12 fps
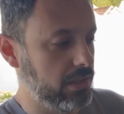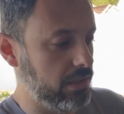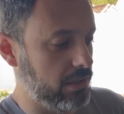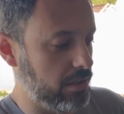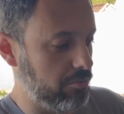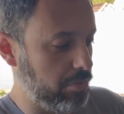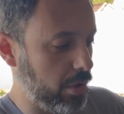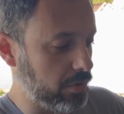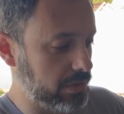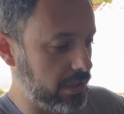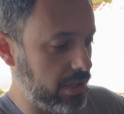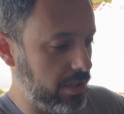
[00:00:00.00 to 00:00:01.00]

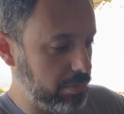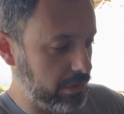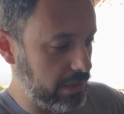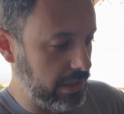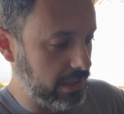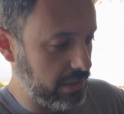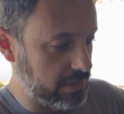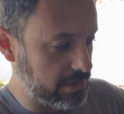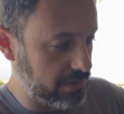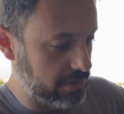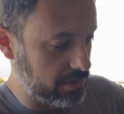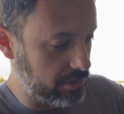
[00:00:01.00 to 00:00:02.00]
bolted up, and
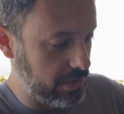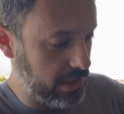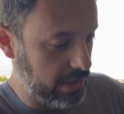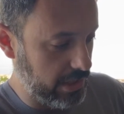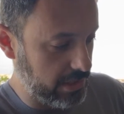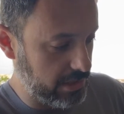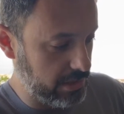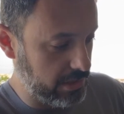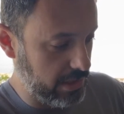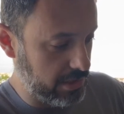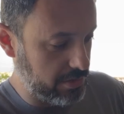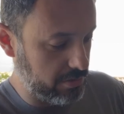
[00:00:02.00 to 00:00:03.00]
so that I can
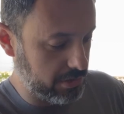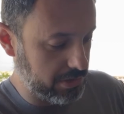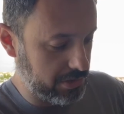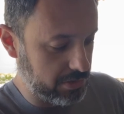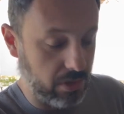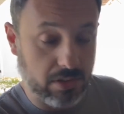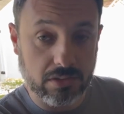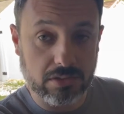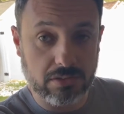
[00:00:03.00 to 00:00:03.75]
actually start,